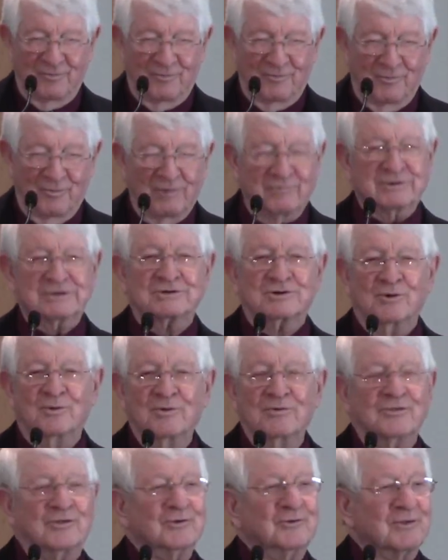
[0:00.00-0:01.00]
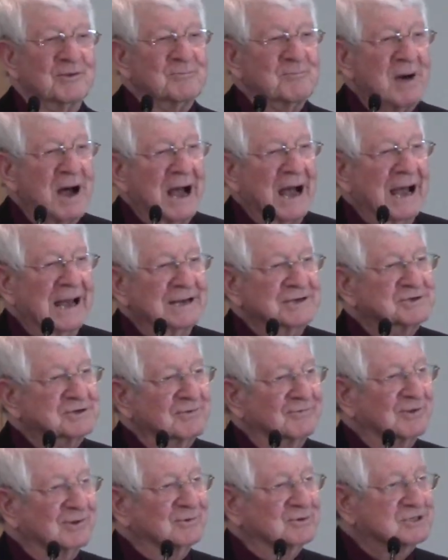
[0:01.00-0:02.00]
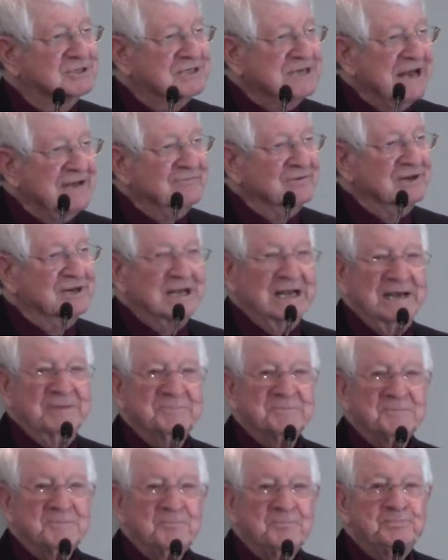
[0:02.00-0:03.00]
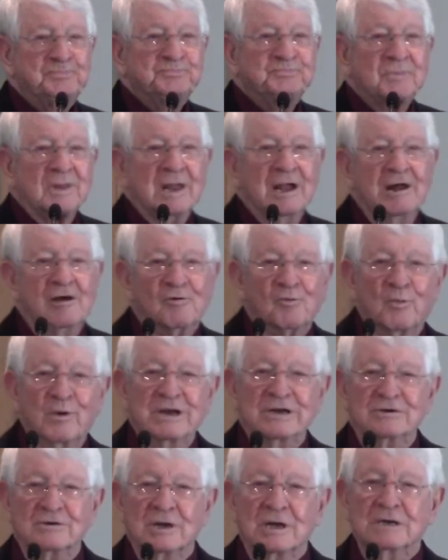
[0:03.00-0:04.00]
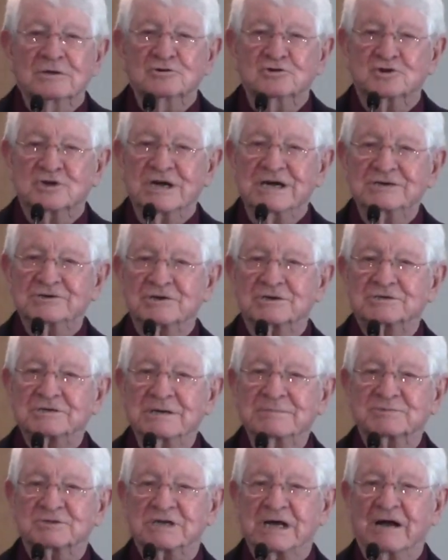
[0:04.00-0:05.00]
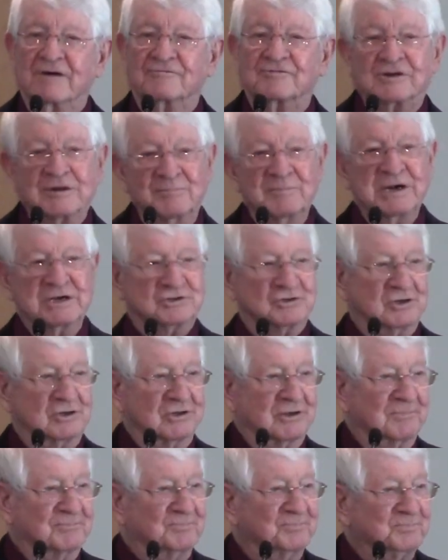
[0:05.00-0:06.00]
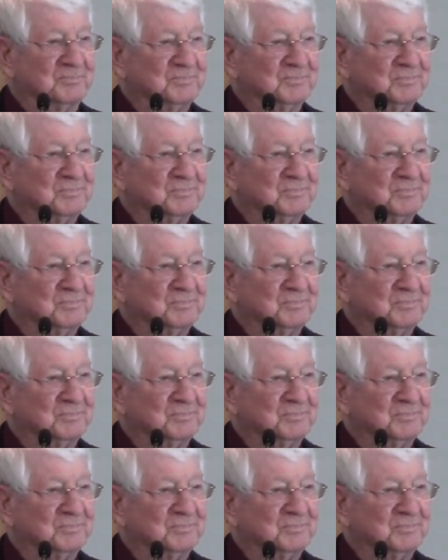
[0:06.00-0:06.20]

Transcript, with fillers: what was going through the minds of those 70 when Jesus himself commissioned them.